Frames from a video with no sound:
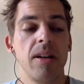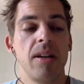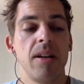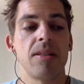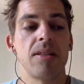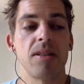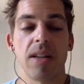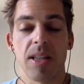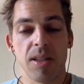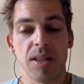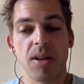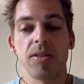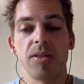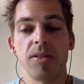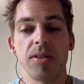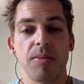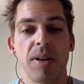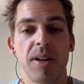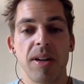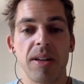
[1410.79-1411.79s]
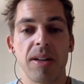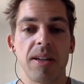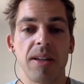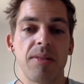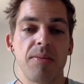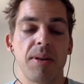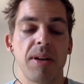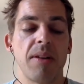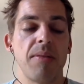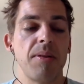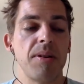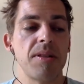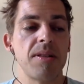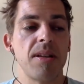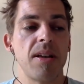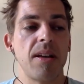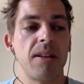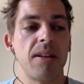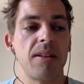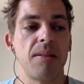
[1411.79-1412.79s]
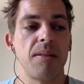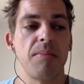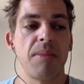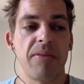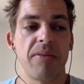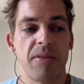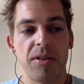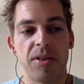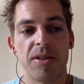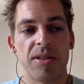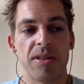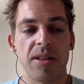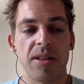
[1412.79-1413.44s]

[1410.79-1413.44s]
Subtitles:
So that's also what I did when I was at my first